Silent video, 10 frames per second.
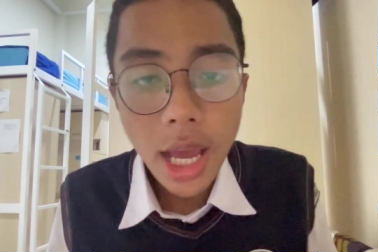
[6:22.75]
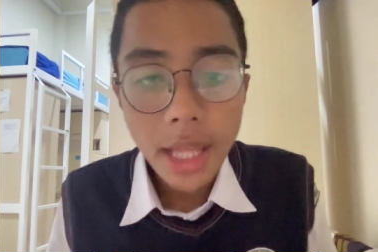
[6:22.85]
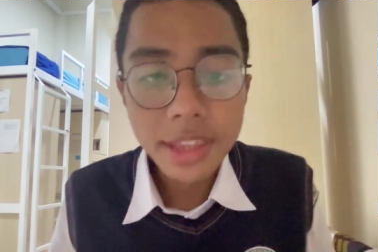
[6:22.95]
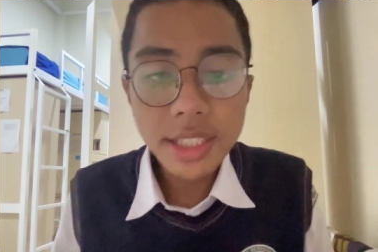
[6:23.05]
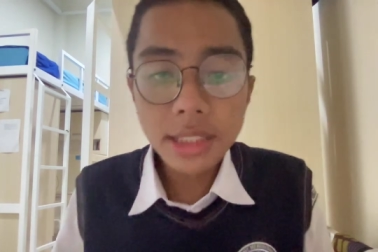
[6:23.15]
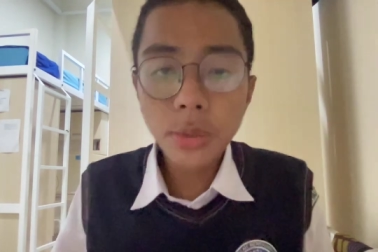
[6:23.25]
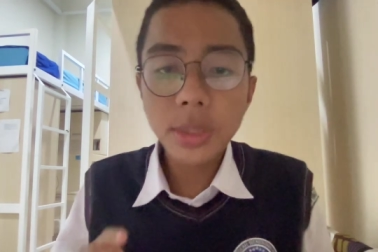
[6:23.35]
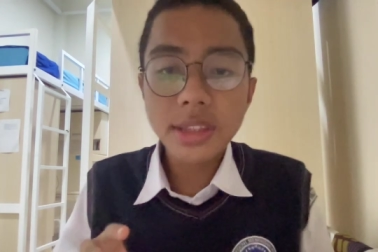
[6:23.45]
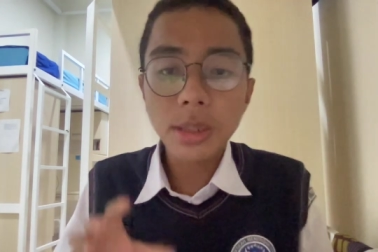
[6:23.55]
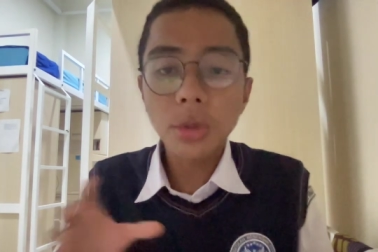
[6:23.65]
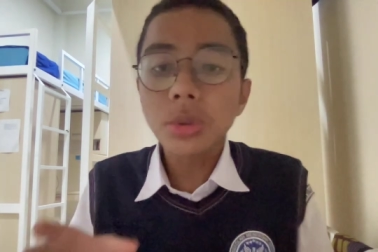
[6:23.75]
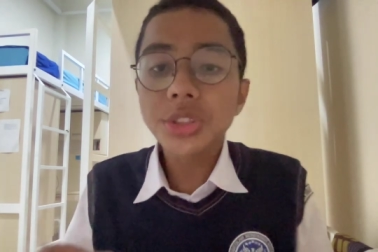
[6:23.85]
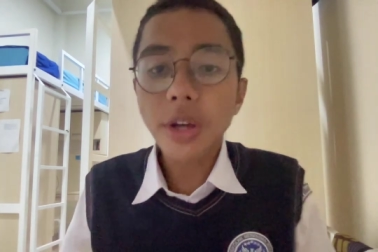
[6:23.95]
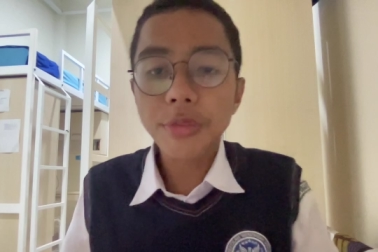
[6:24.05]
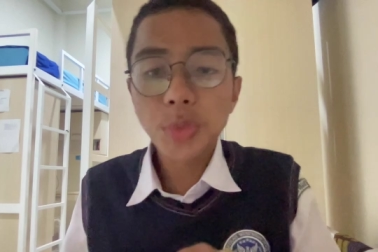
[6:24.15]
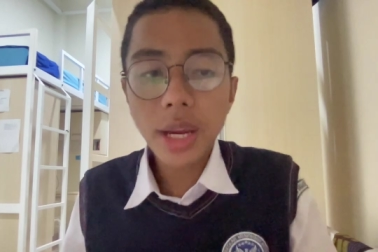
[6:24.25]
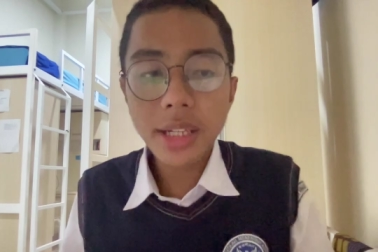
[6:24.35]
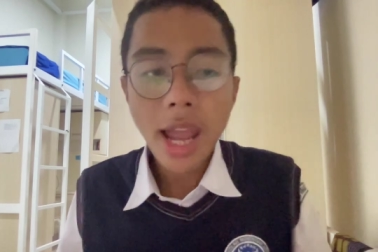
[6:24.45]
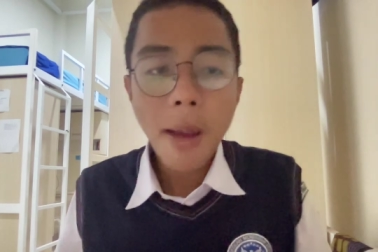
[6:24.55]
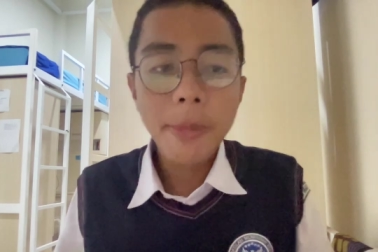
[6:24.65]
dealing with the rules of
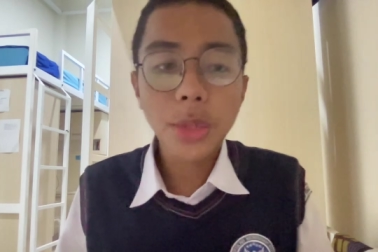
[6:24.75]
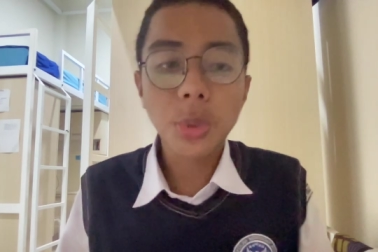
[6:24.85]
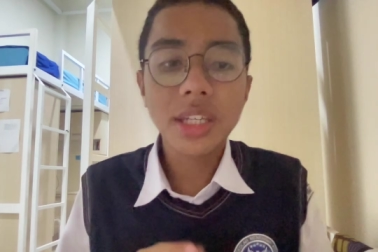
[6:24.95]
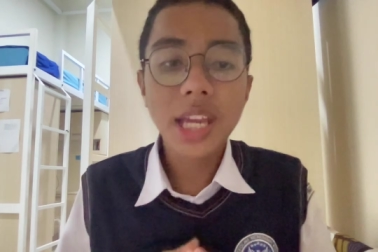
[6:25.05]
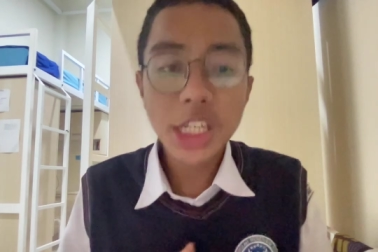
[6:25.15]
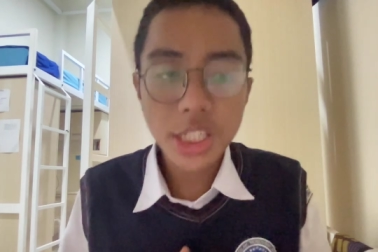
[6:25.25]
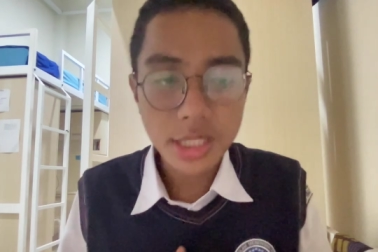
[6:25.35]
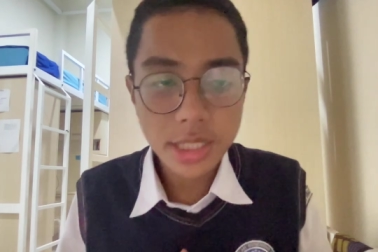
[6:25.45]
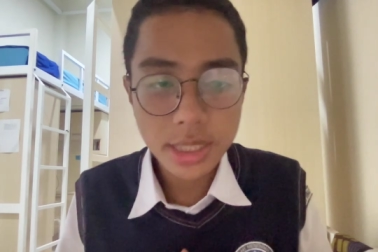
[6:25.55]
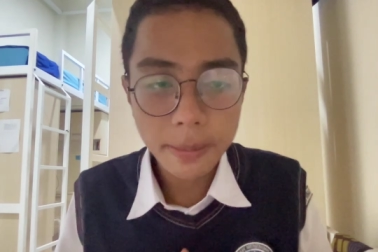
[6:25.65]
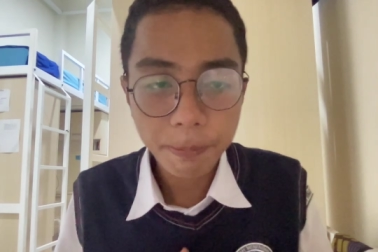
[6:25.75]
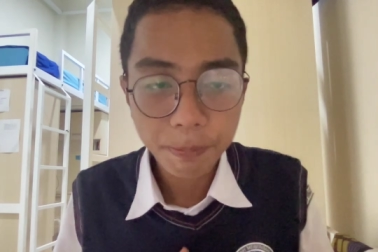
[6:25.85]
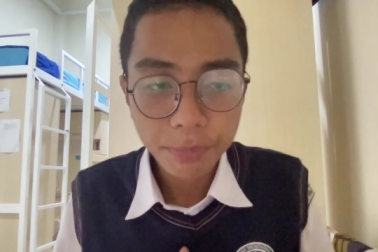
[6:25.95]
trade between nations.